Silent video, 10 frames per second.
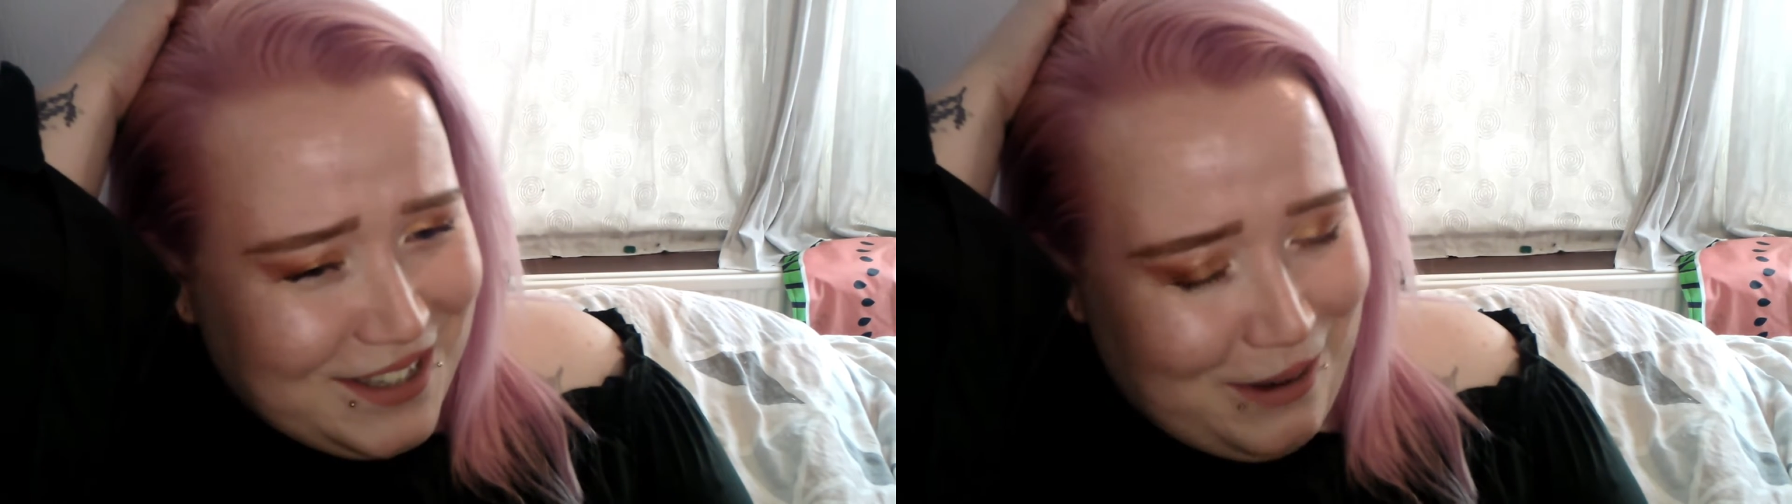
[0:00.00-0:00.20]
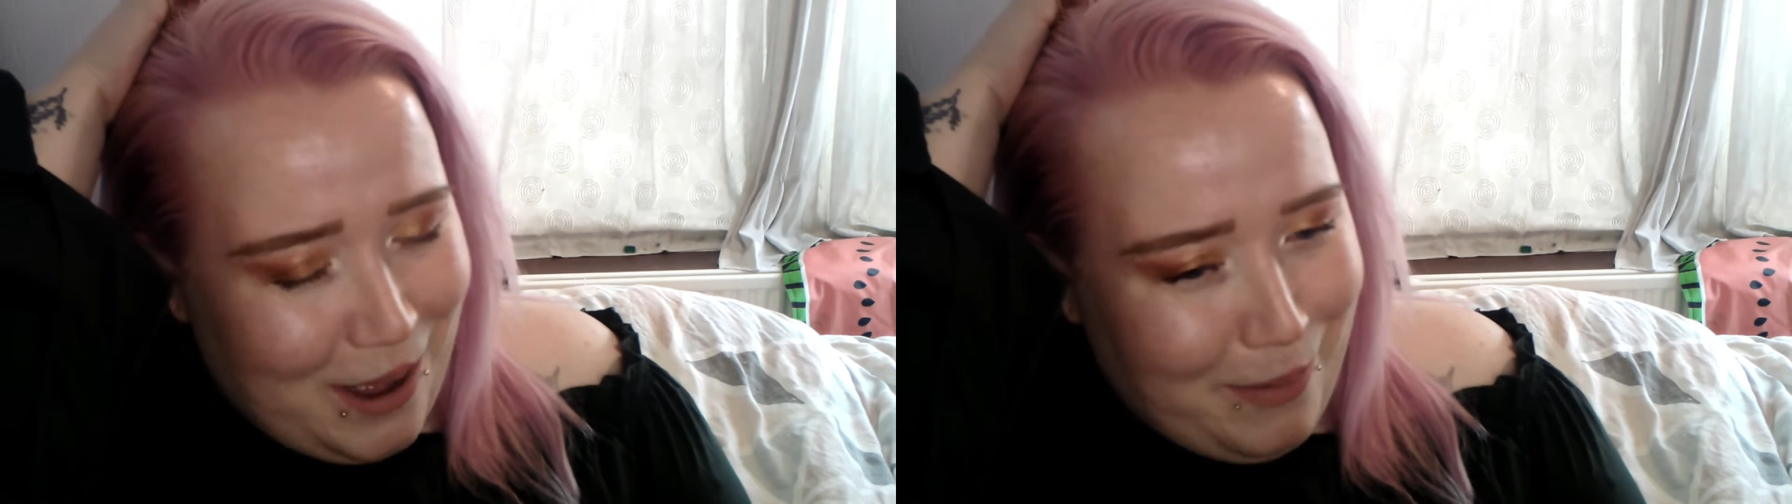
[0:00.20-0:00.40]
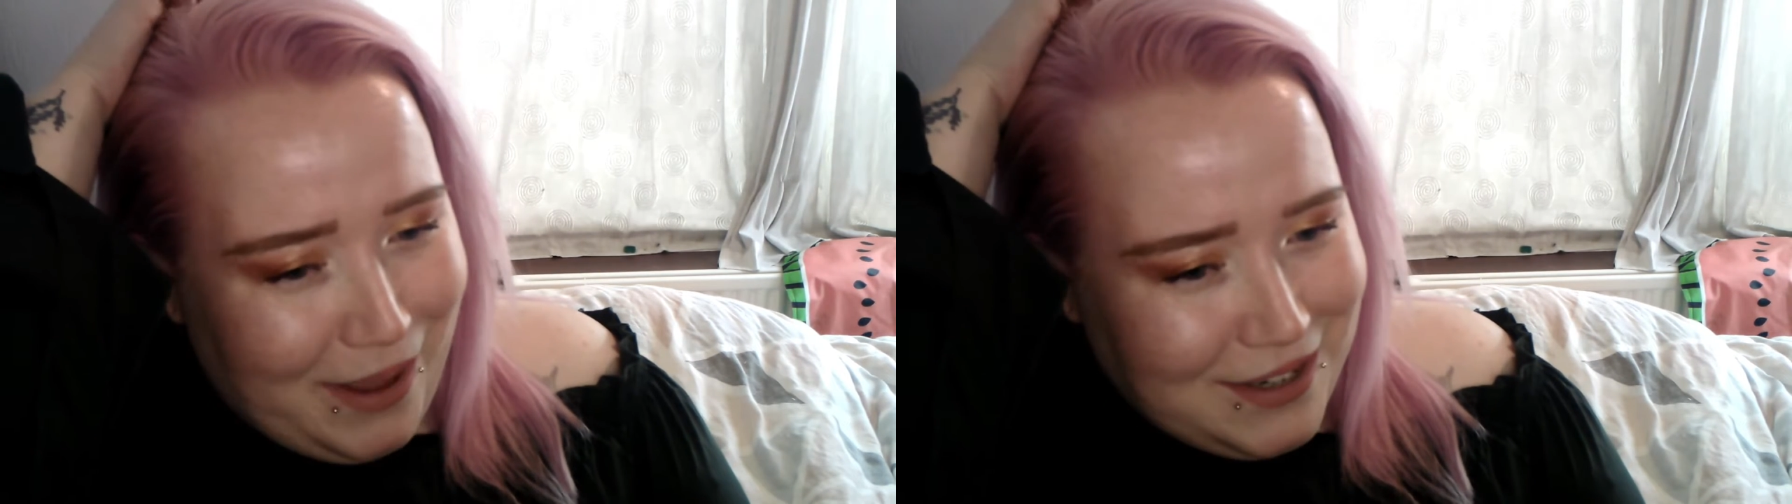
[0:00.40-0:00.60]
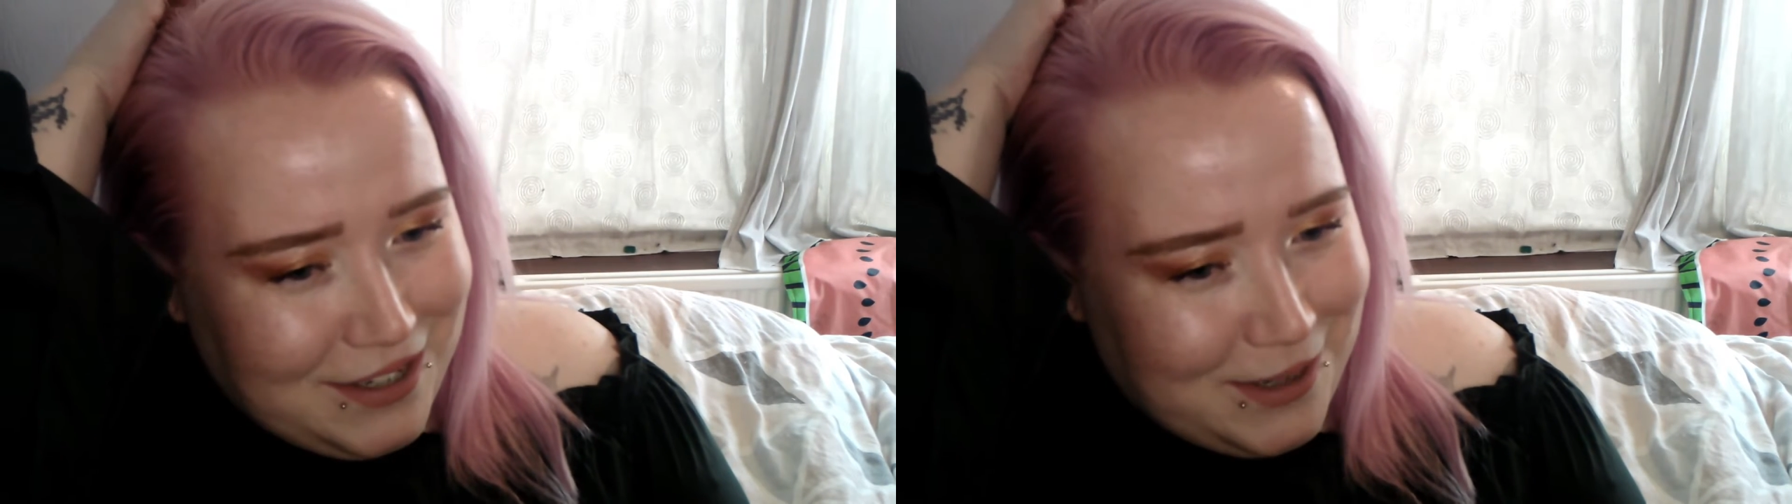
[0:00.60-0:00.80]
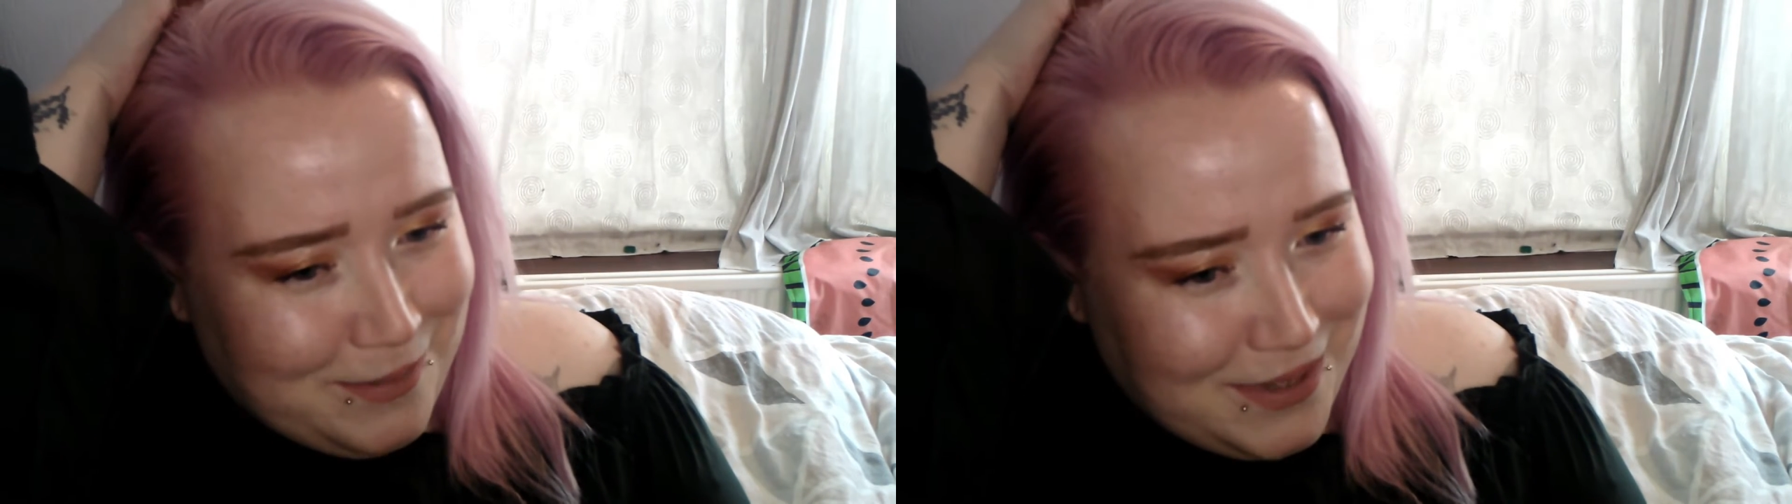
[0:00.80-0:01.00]
So I
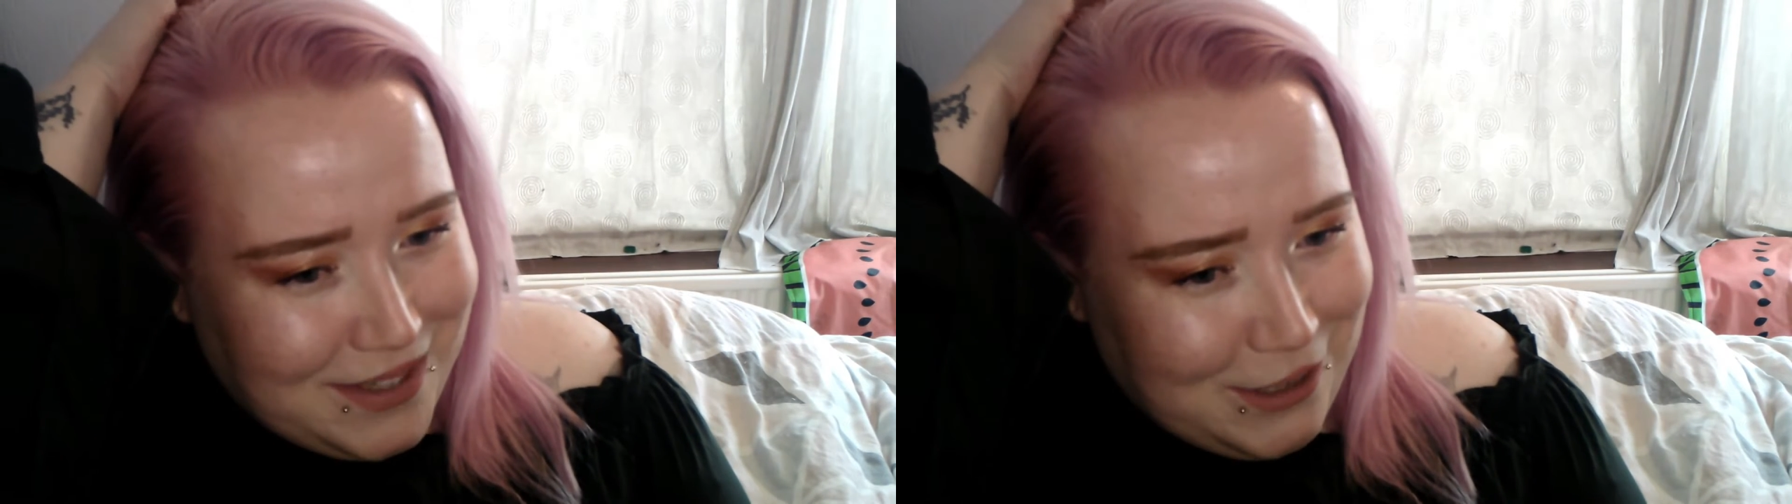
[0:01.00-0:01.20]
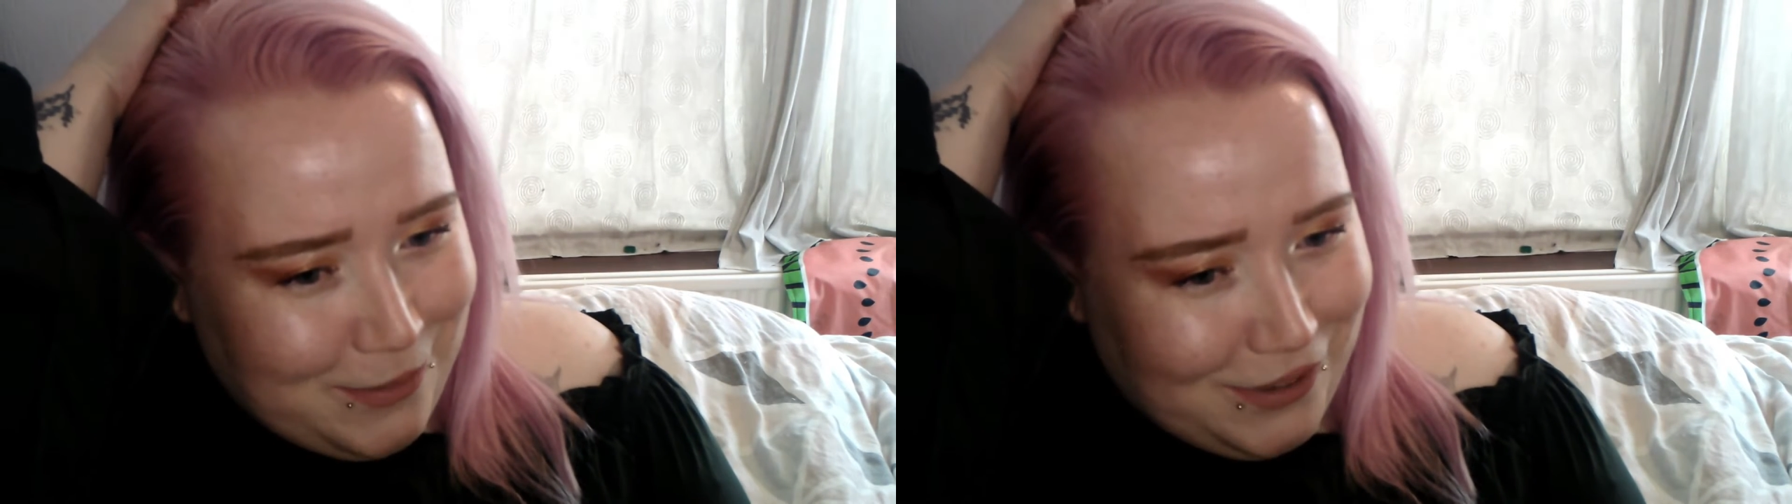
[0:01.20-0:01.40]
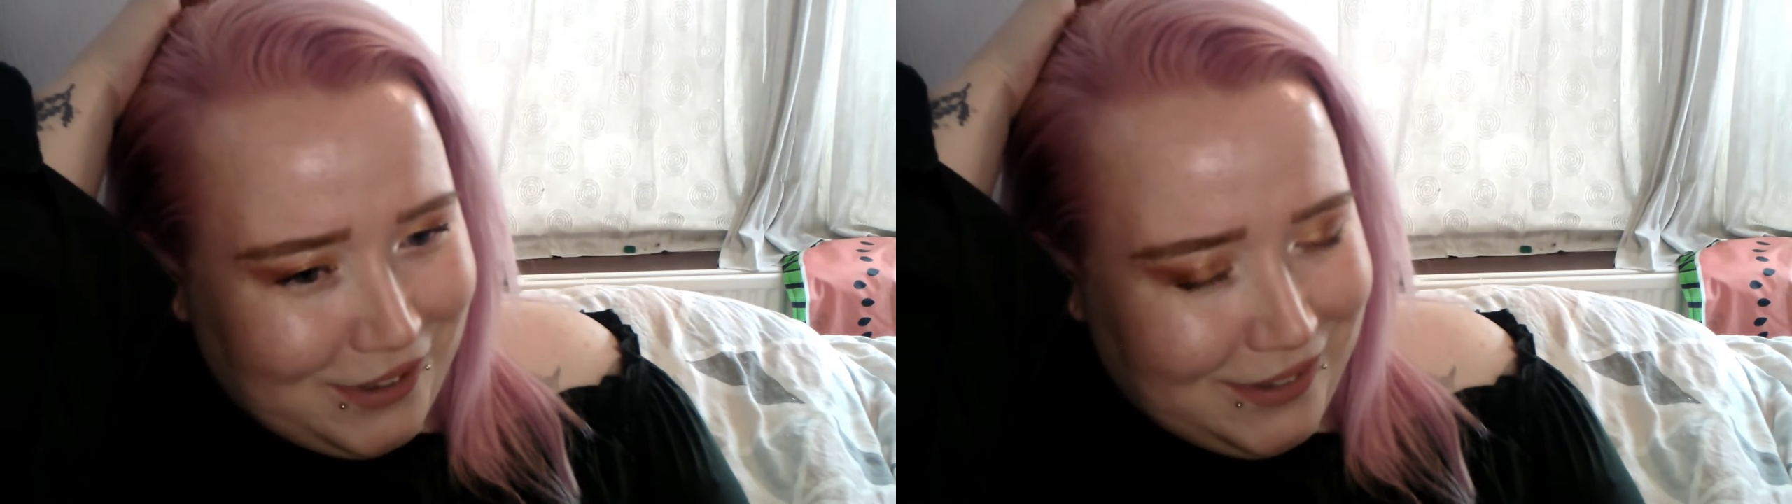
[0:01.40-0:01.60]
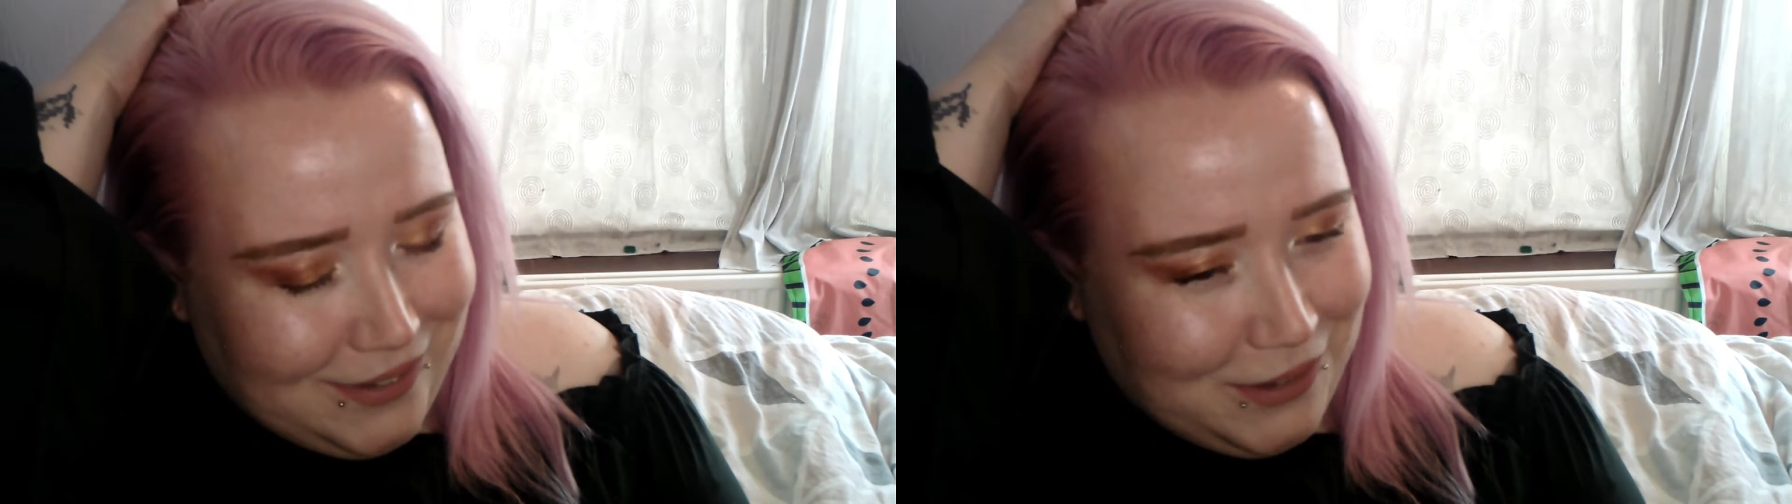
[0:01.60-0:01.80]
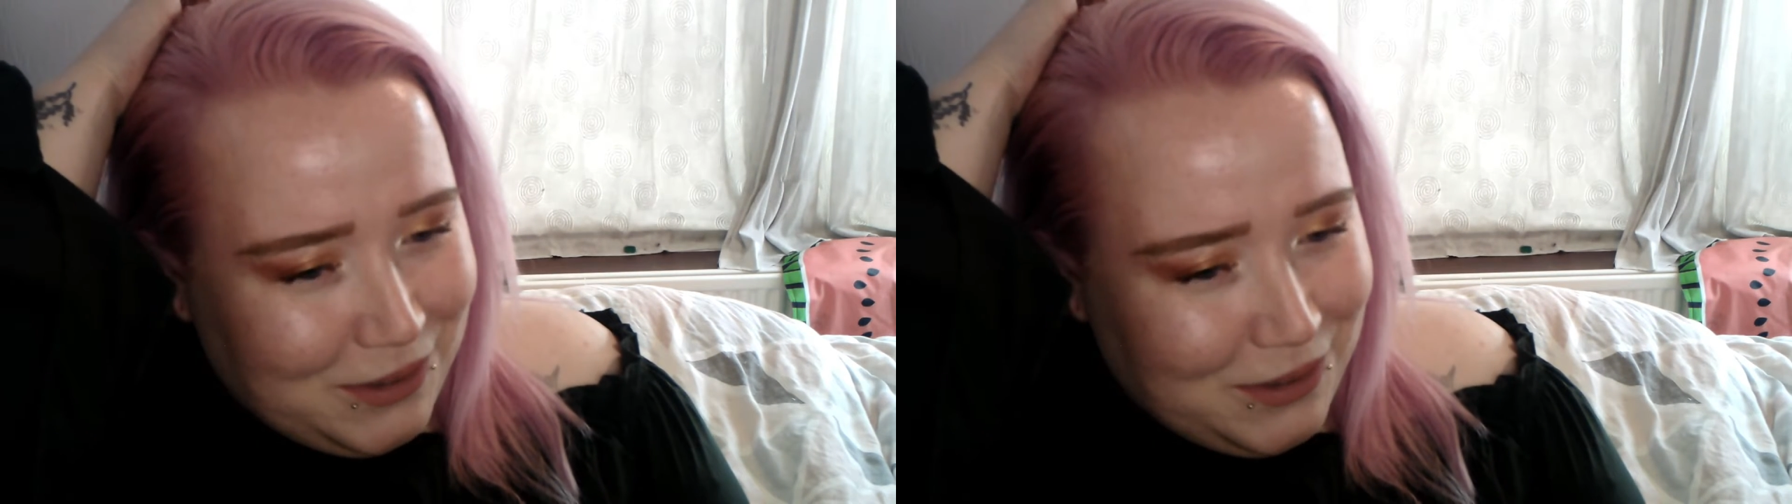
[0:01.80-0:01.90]
bet Jim's super